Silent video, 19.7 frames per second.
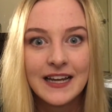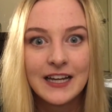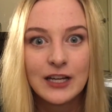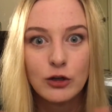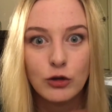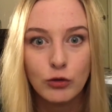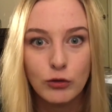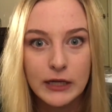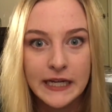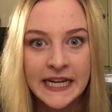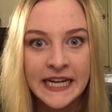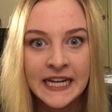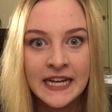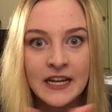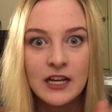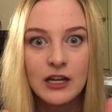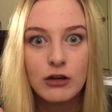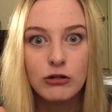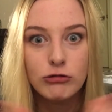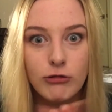Green
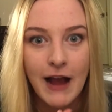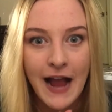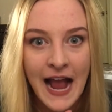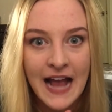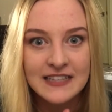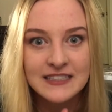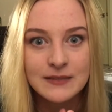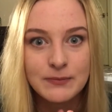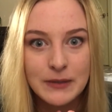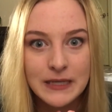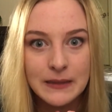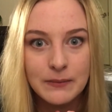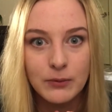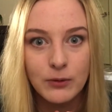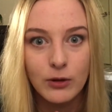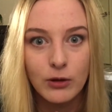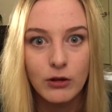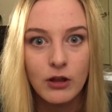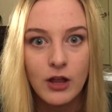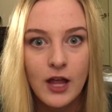grass,
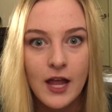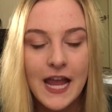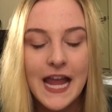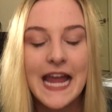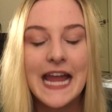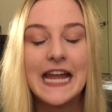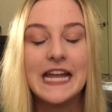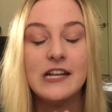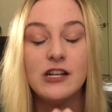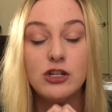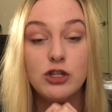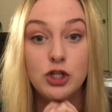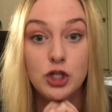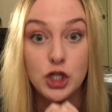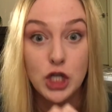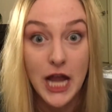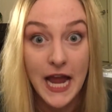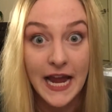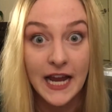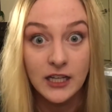people, in
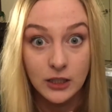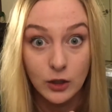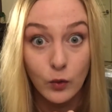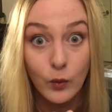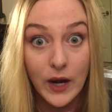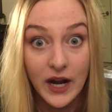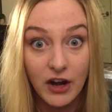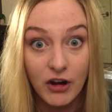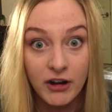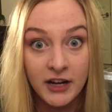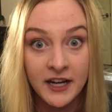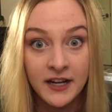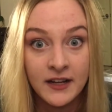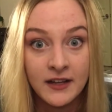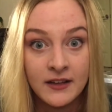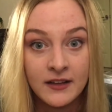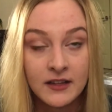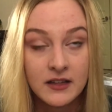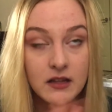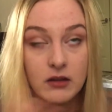January.
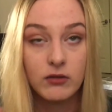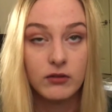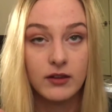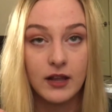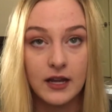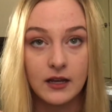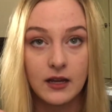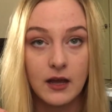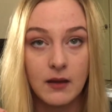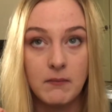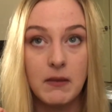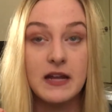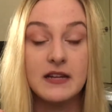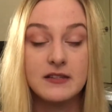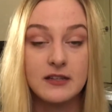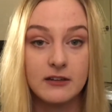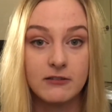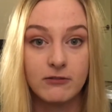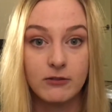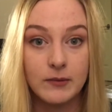It was
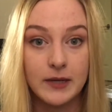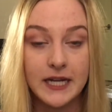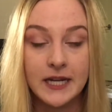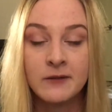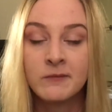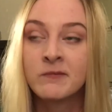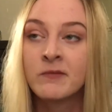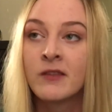amazing for me.